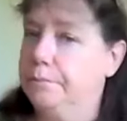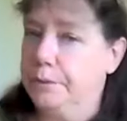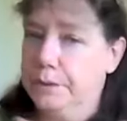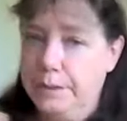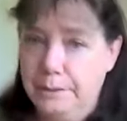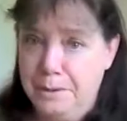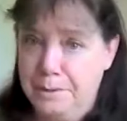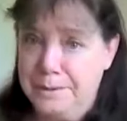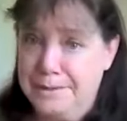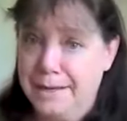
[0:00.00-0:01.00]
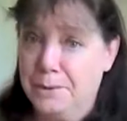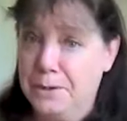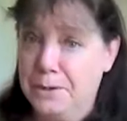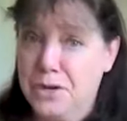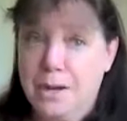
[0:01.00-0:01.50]
Believe me, I'm not saying quit
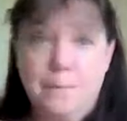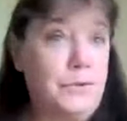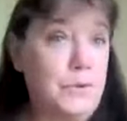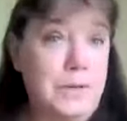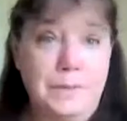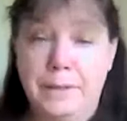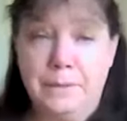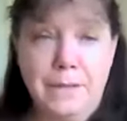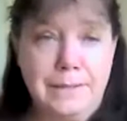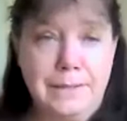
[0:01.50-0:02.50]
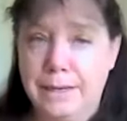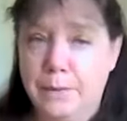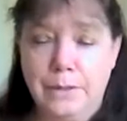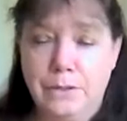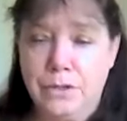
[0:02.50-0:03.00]
your job. Trust me, I'm not saying
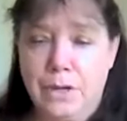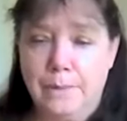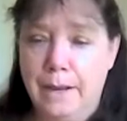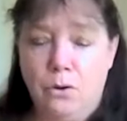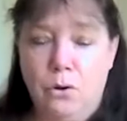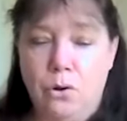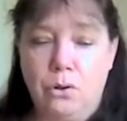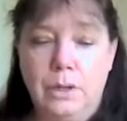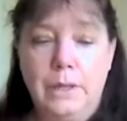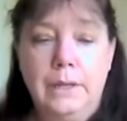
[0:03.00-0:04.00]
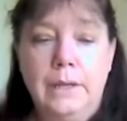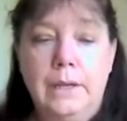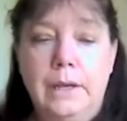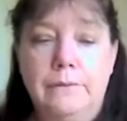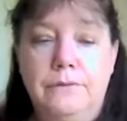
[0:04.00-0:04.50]
quit your job at all.
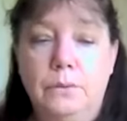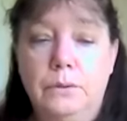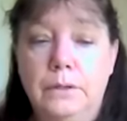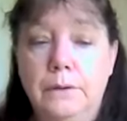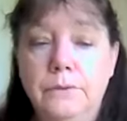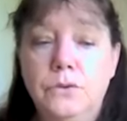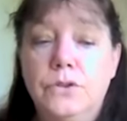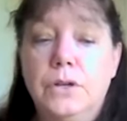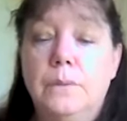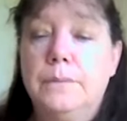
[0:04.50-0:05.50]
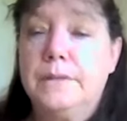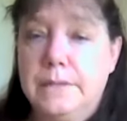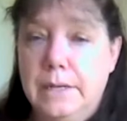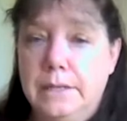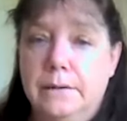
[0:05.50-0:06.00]
If you love your job,
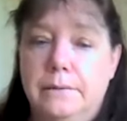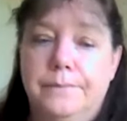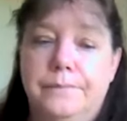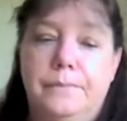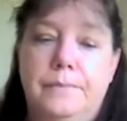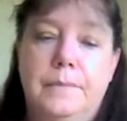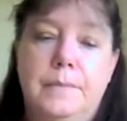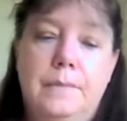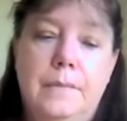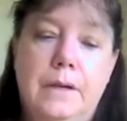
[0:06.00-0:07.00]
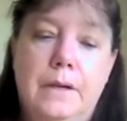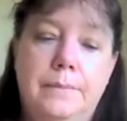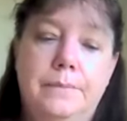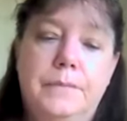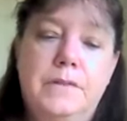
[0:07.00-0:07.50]
stay there.
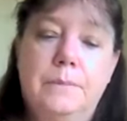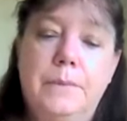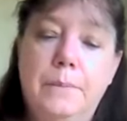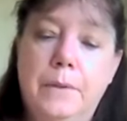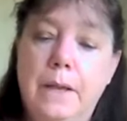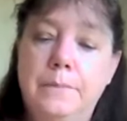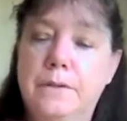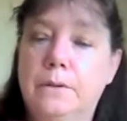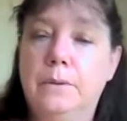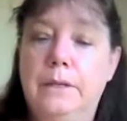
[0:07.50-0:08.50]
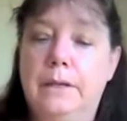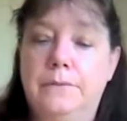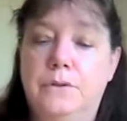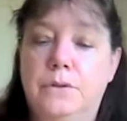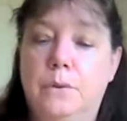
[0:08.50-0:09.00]
Some people absolutely
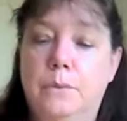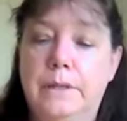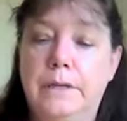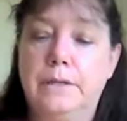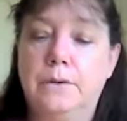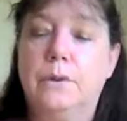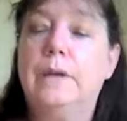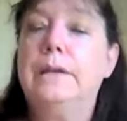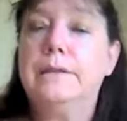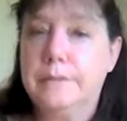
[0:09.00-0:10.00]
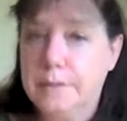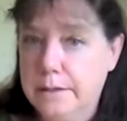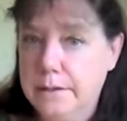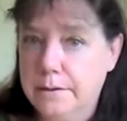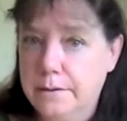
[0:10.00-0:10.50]
love doing what they do. Stay
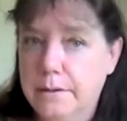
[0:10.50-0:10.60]
there.